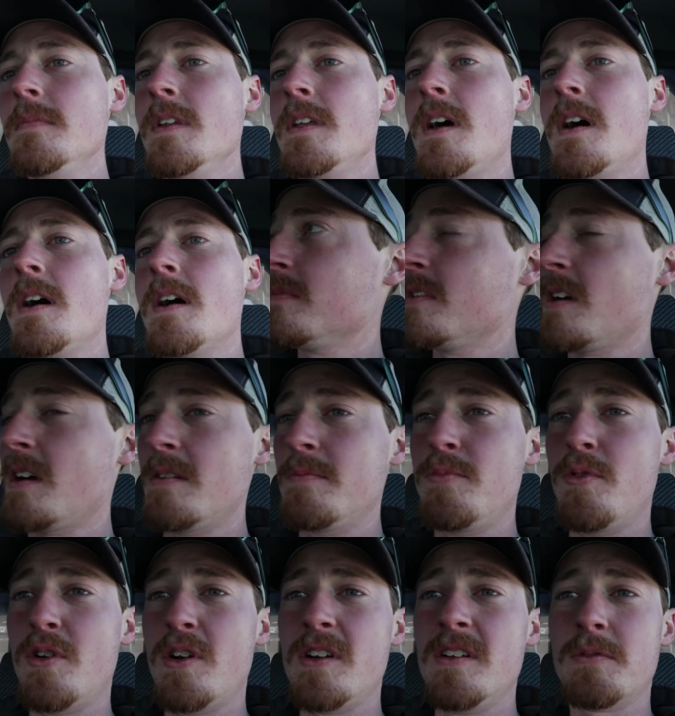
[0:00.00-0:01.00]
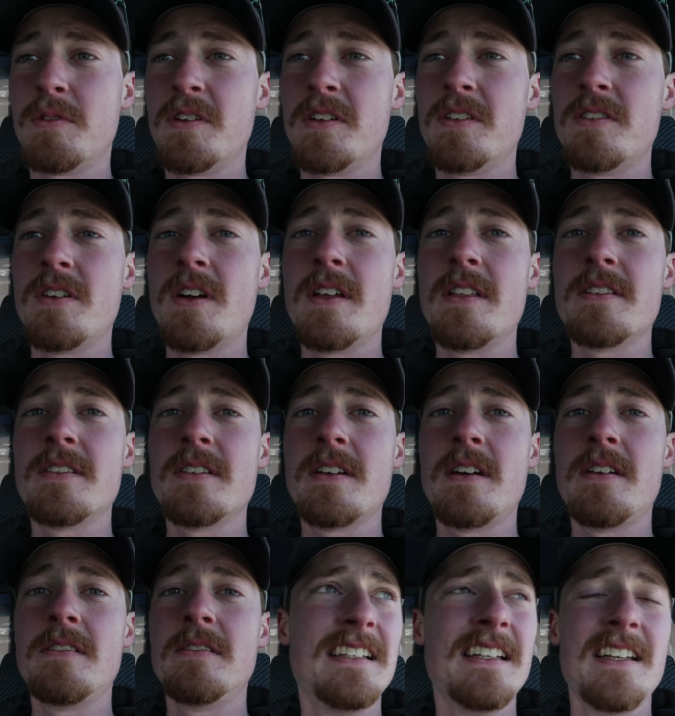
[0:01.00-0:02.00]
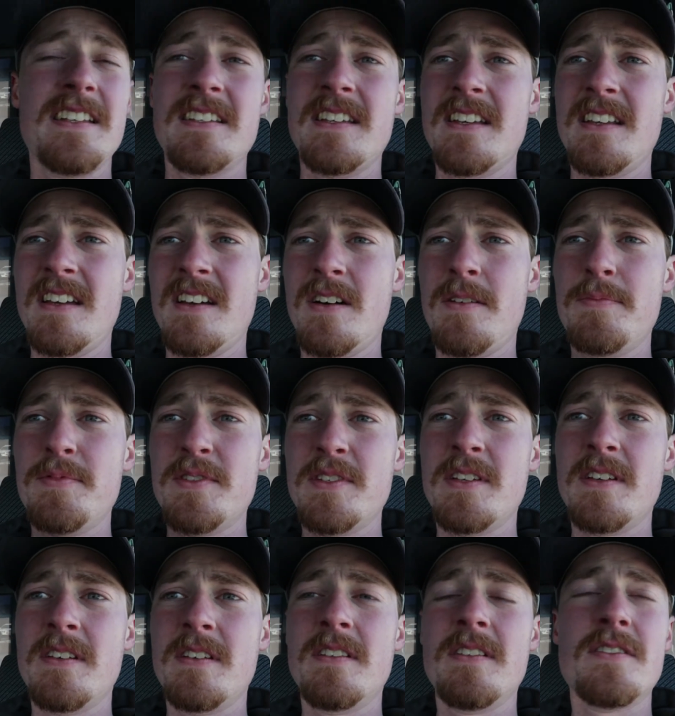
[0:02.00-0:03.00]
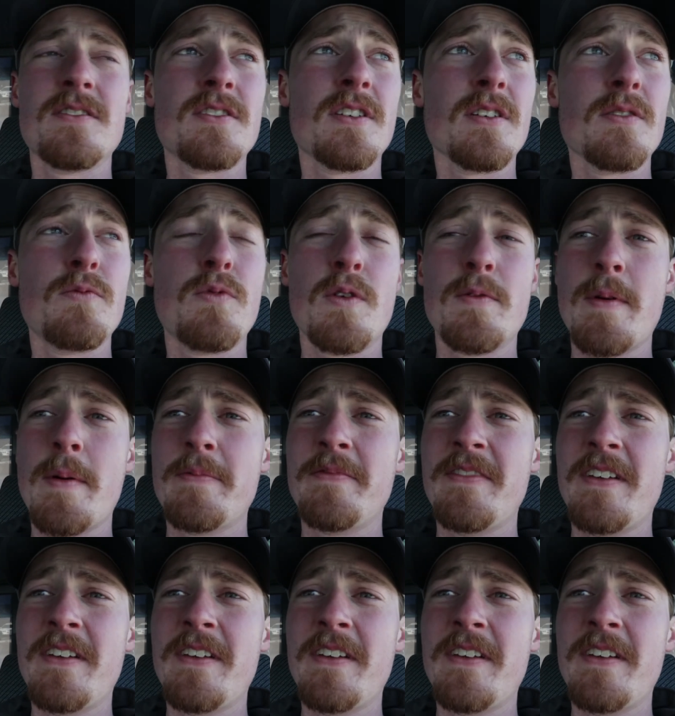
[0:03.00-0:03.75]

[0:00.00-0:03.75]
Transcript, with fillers: uh, cardboard. We're going to try this out. He said it helps uh, the truck warm up